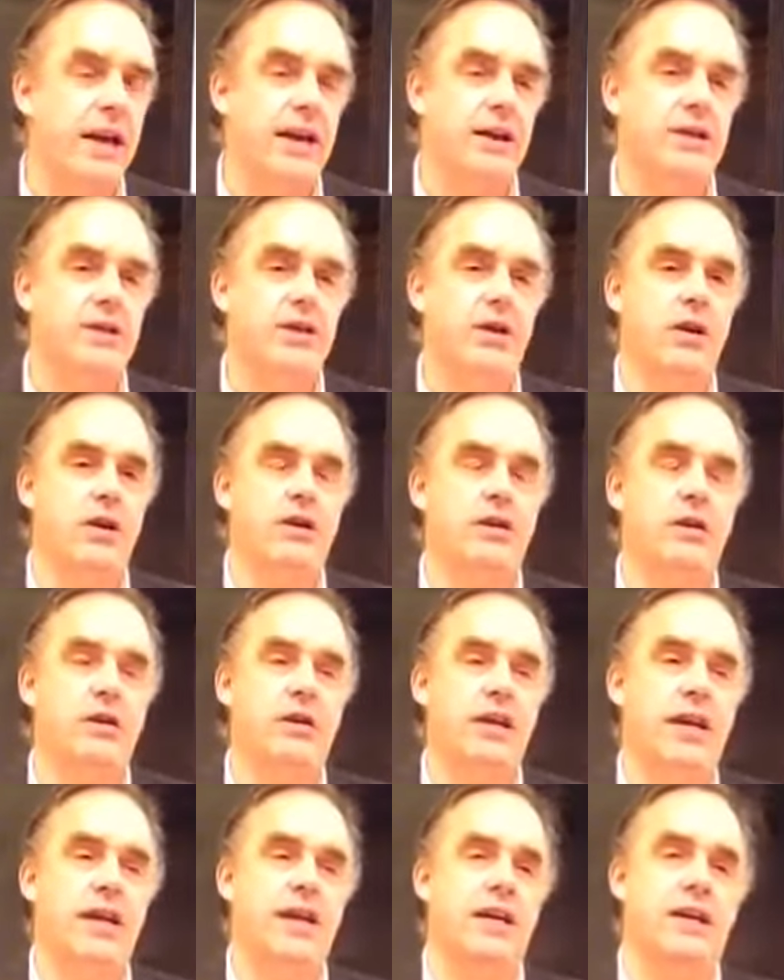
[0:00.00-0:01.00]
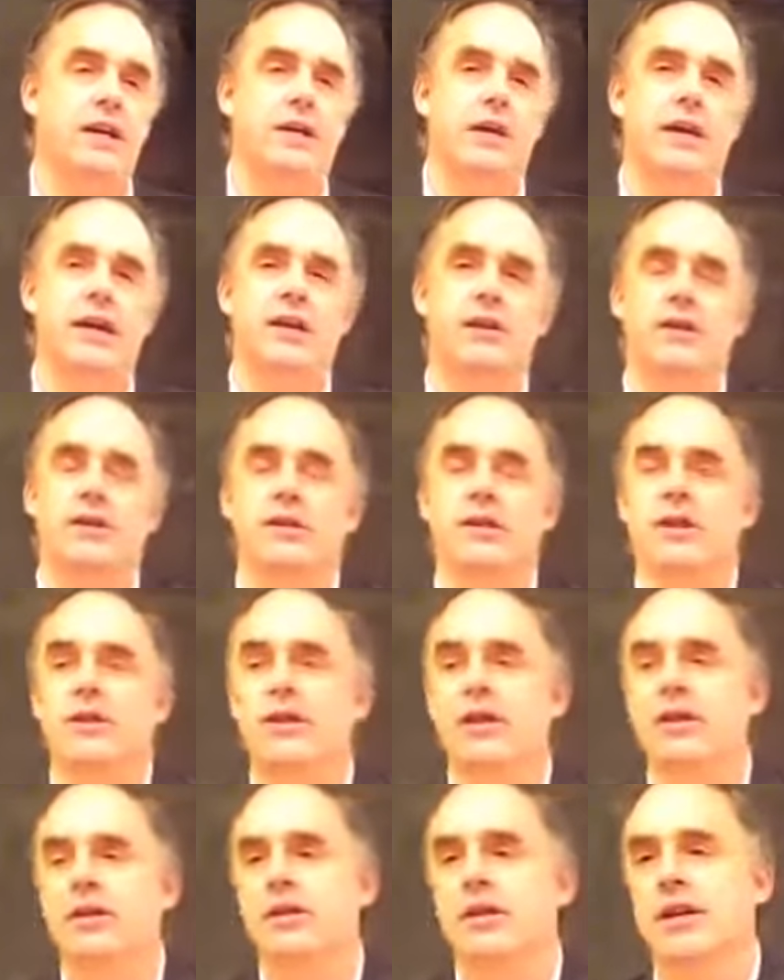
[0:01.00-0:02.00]
and started to take into
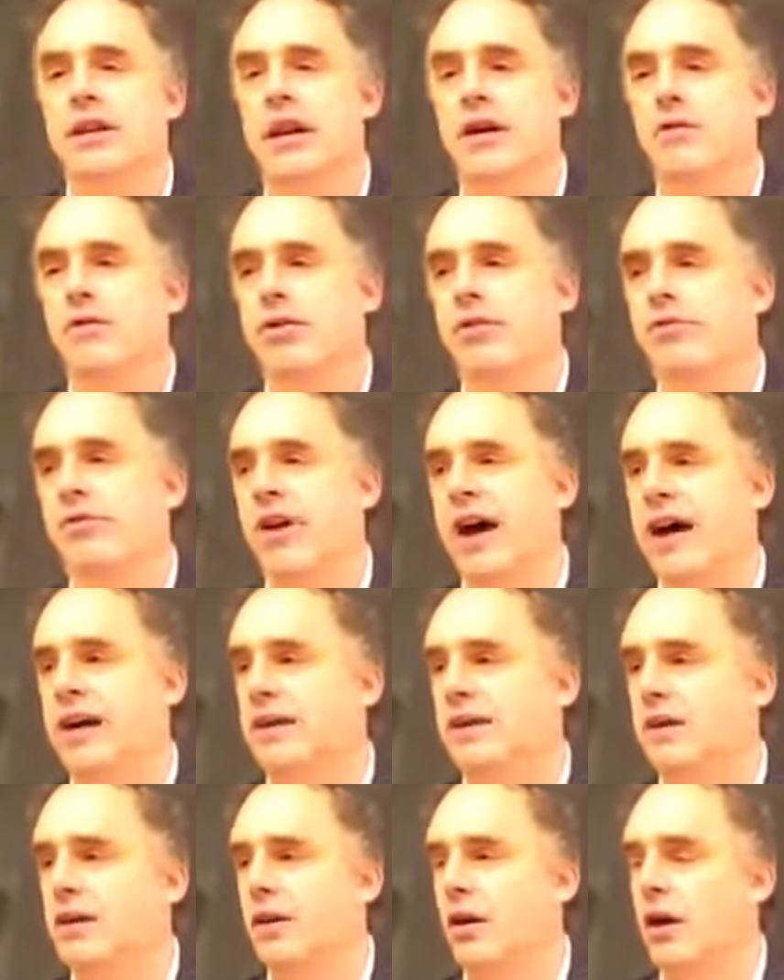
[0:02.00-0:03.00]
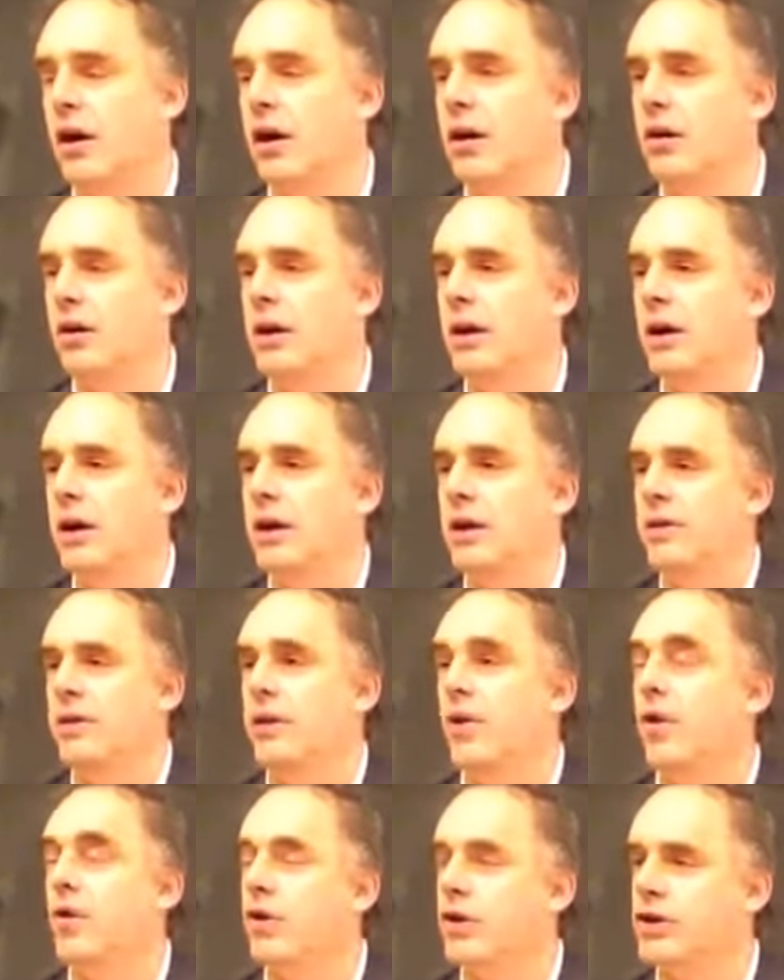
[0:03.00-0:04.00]
serious account the fact that our,
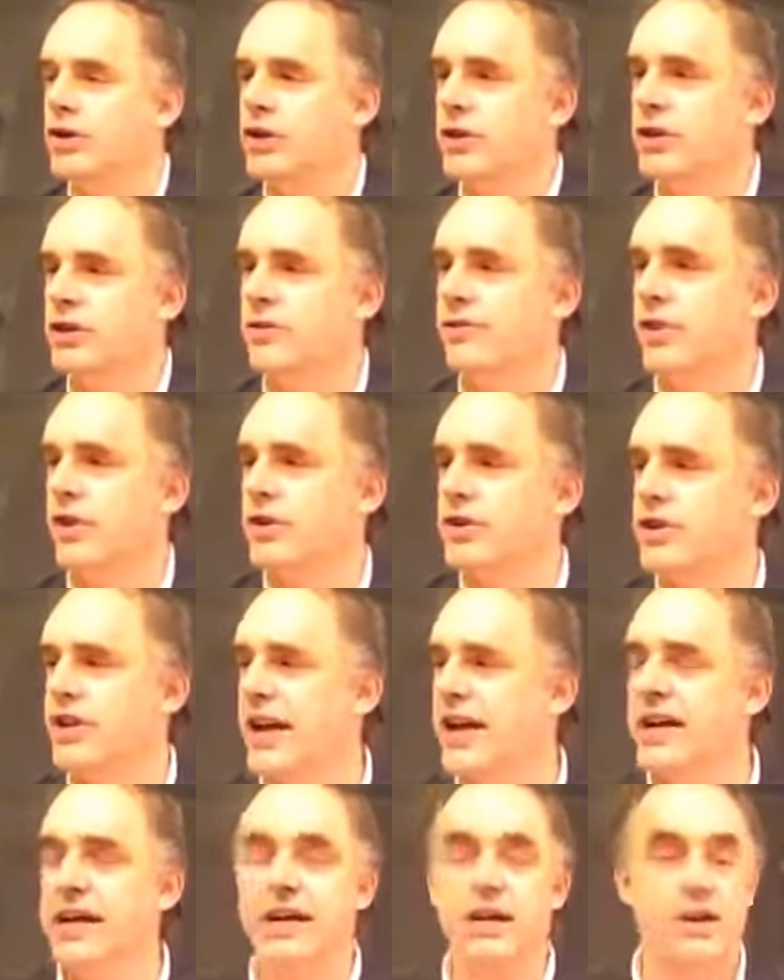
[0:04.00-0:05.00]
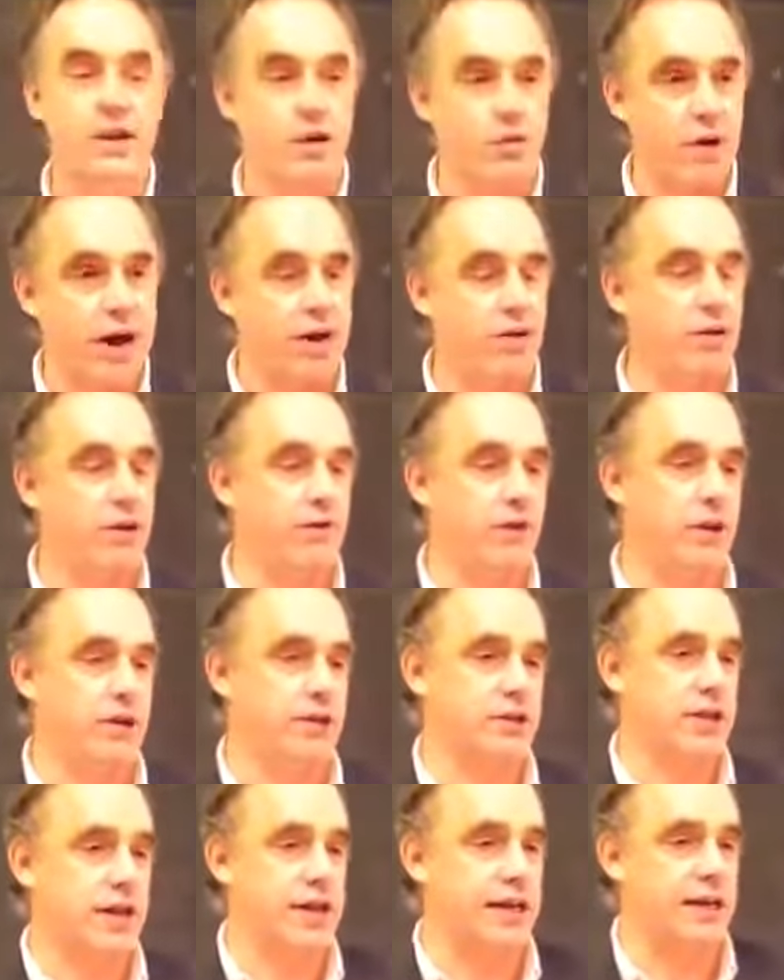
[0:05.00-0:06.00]
the origins of our psyche, the ground of our
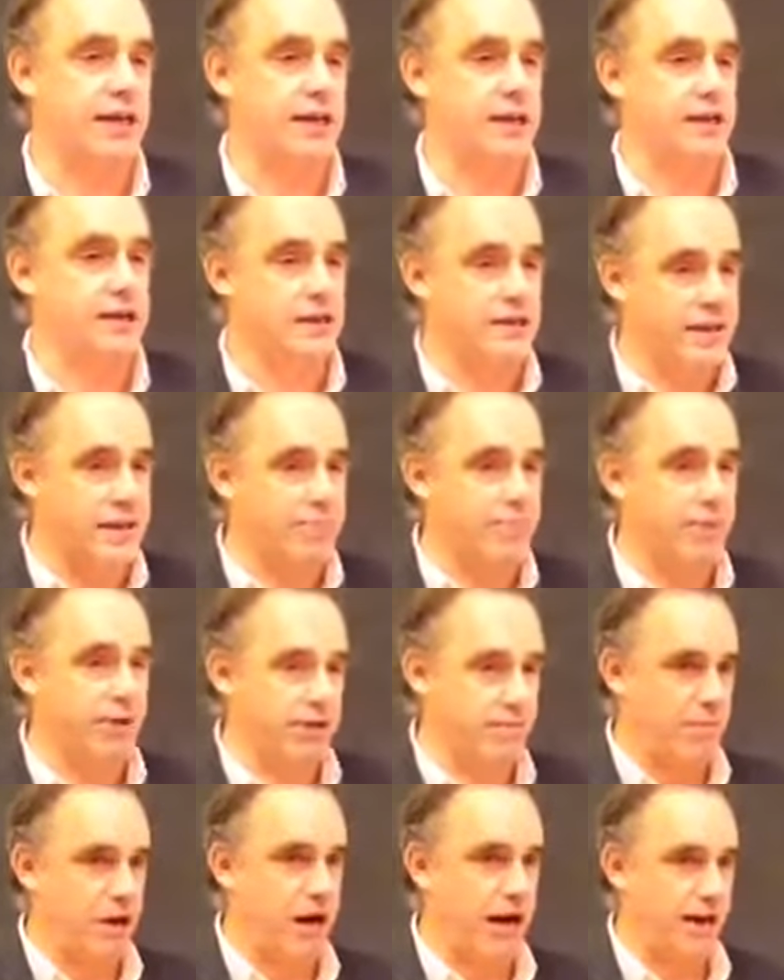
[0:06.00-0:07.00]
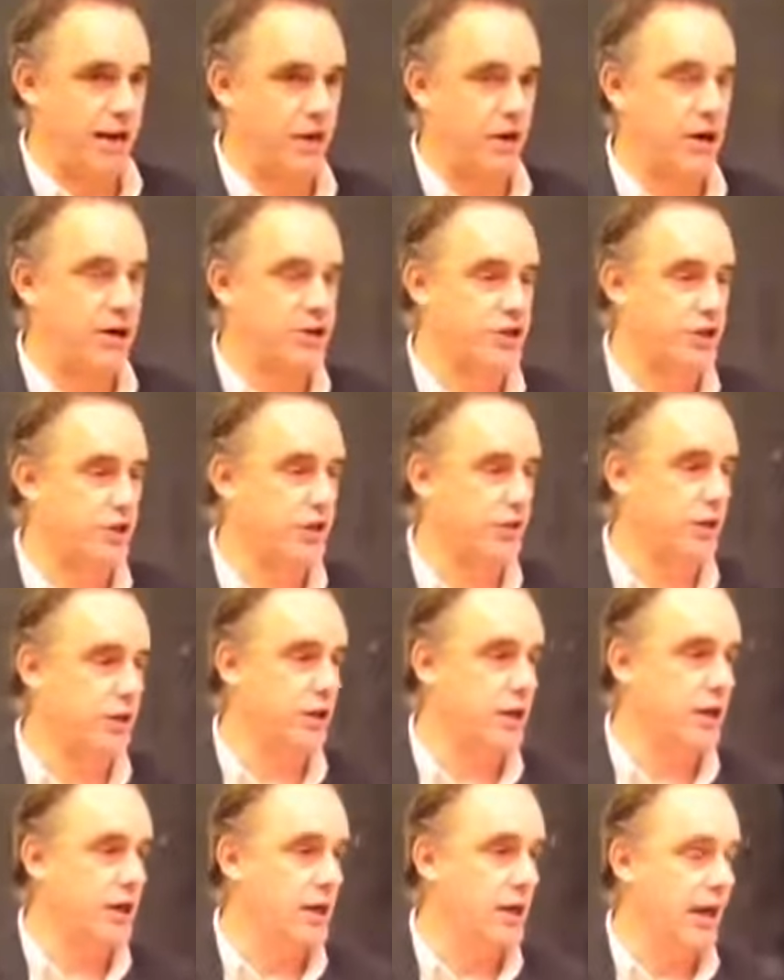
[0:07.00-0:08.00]
psyche, is deeply biological
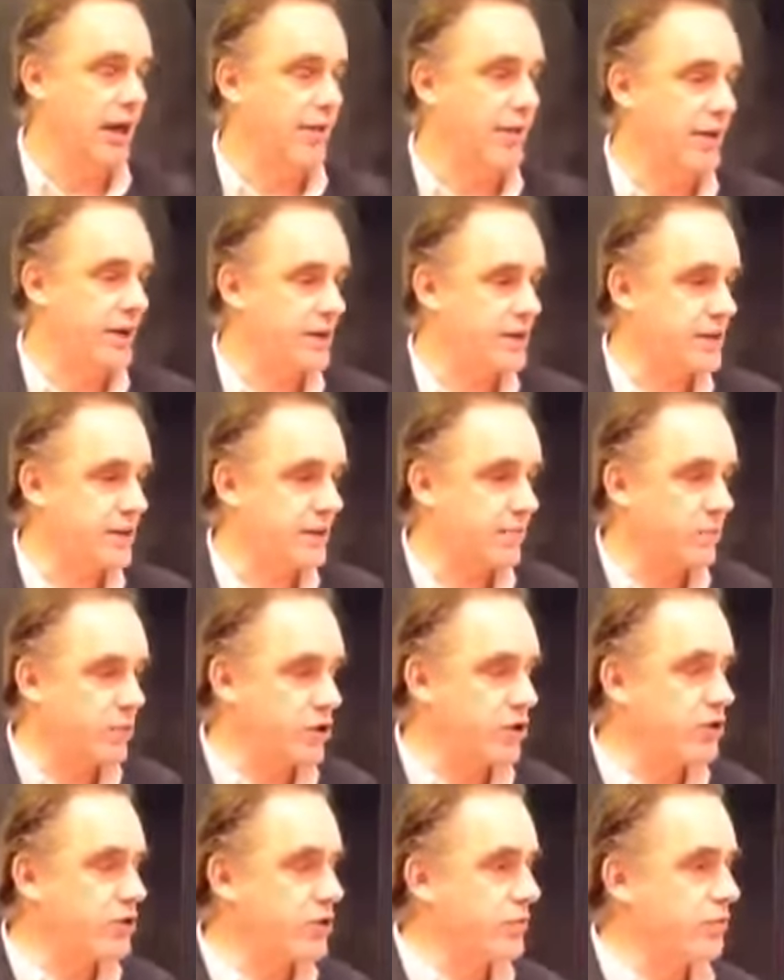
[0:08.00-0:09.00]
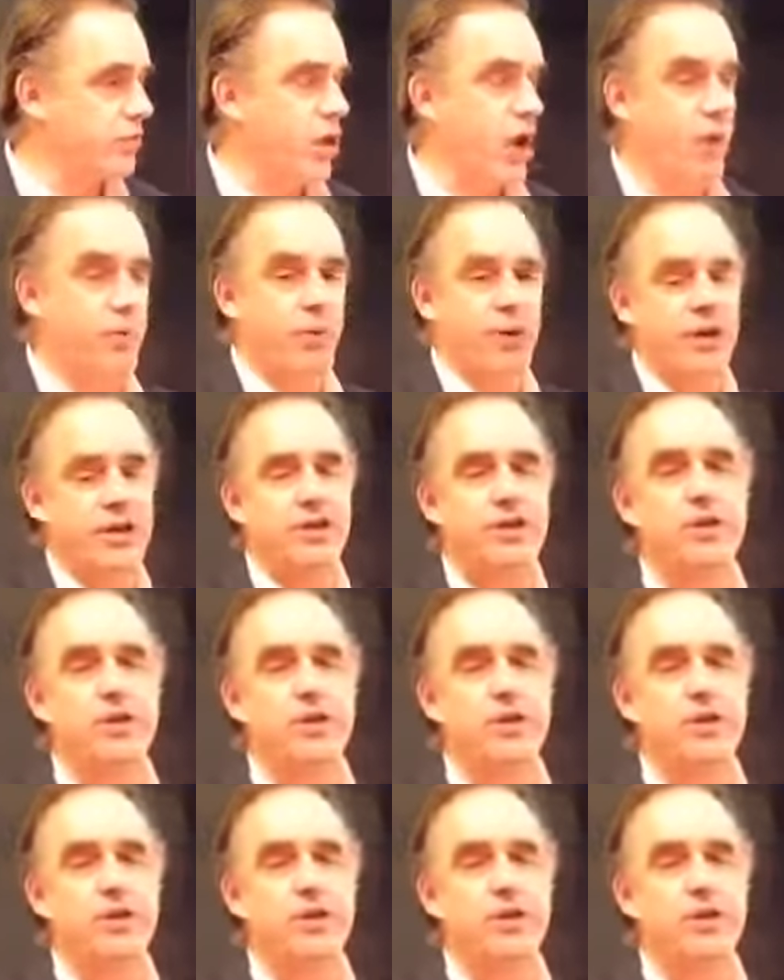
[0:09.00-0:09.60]
and that it's an emergent property.